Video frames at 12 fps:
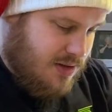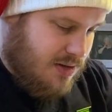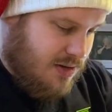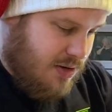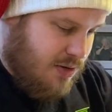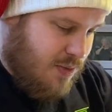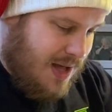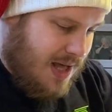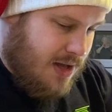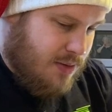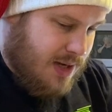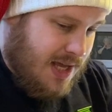Oh
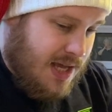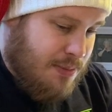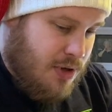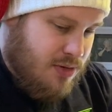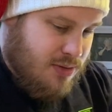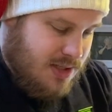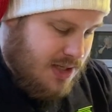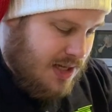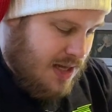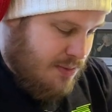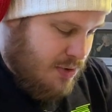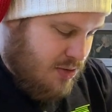wow, a boot,
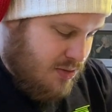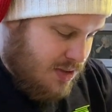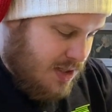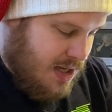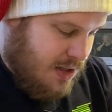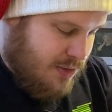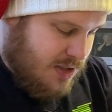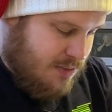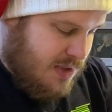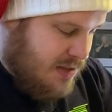a Christmas